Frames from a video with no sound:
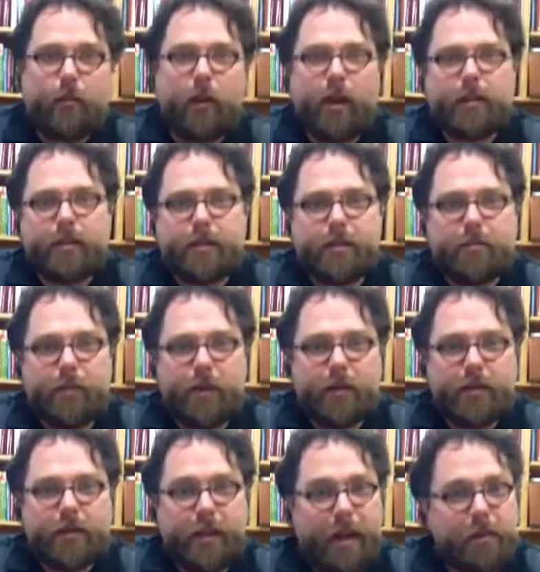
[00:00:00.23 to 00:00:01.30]
Wines and
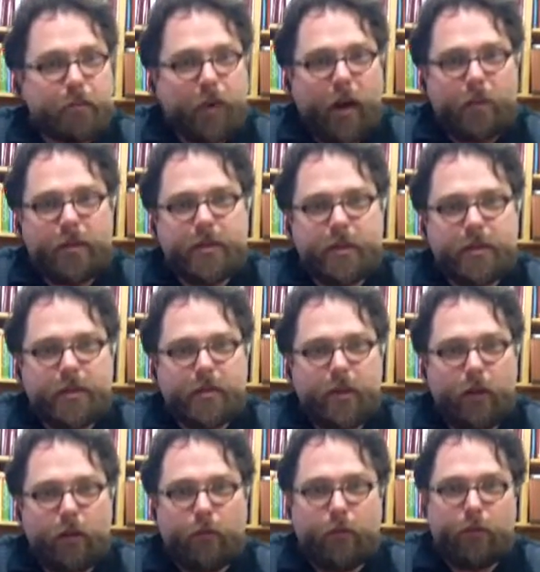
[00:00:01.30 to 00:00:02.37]
Spirits, and as promised, this is
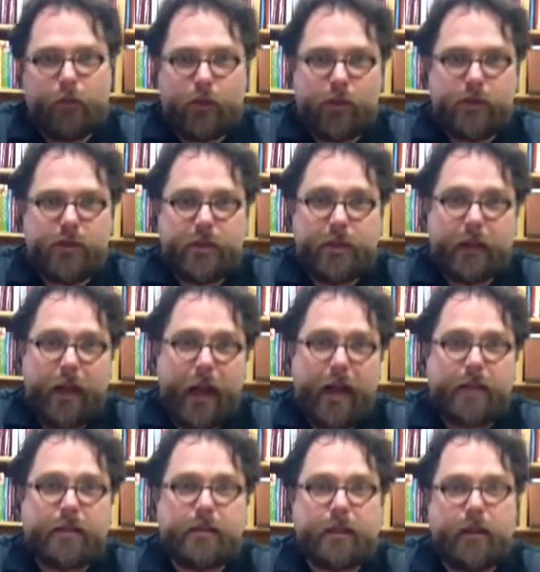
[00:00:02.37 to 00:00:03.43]
our first
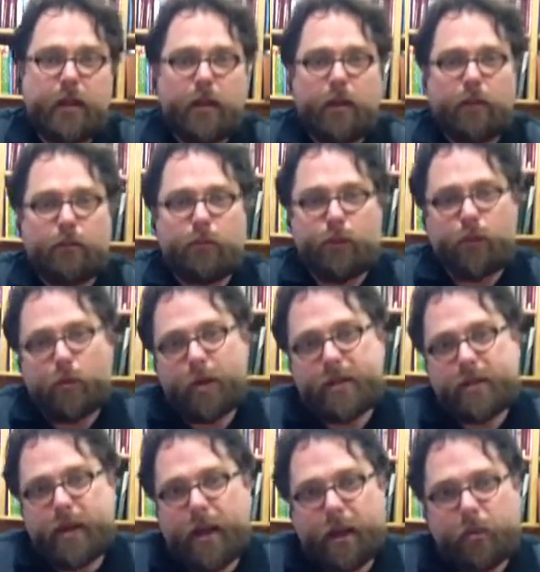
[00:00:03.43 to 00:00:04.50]
class for the
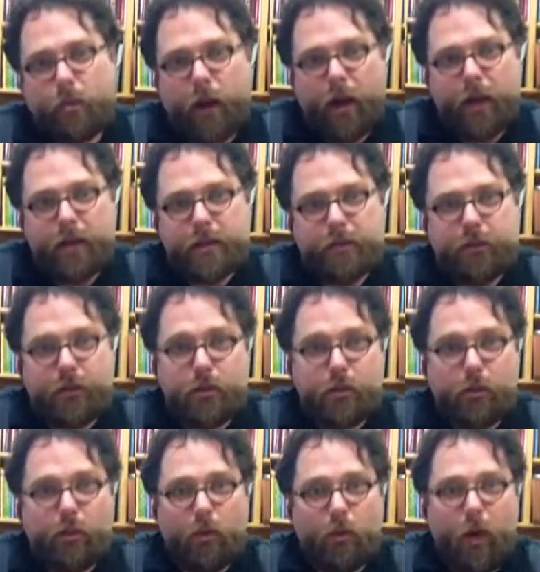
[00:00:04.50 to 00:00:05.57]
Westside Wines
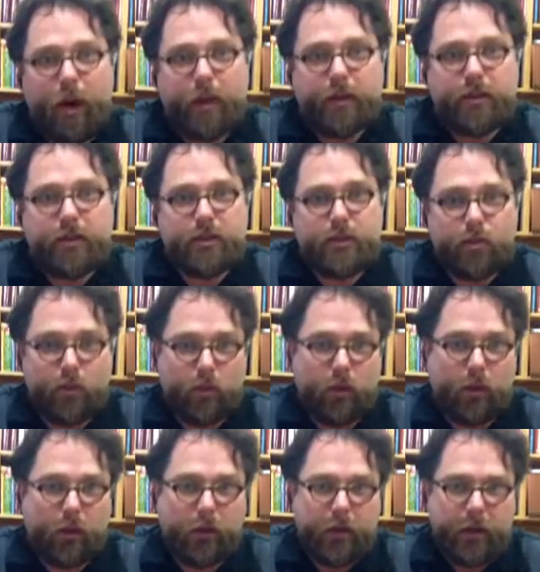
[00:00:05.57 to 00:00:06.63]
Virtual Wine
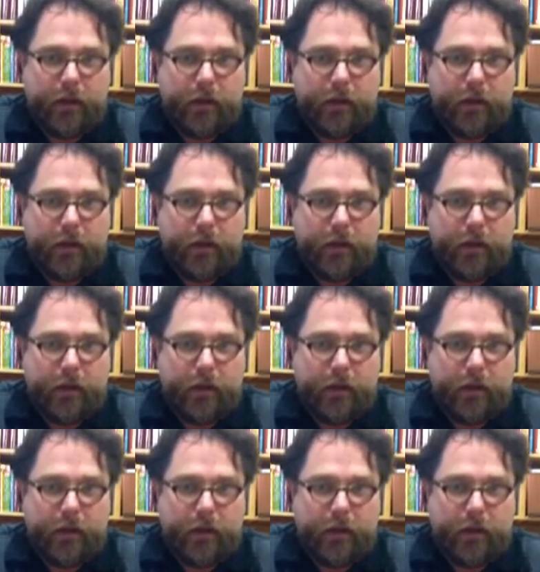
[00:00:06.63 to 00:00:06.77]
School.